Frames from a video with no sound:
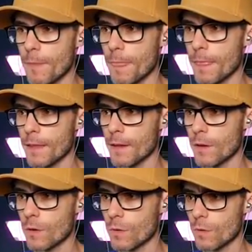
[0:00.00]

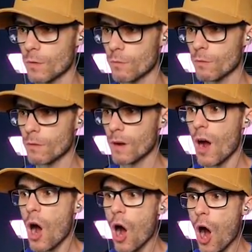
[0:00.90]

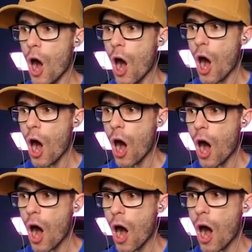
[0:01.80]

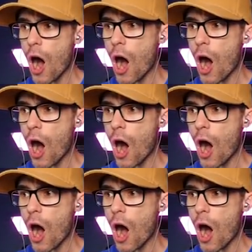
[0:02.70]
[no speech]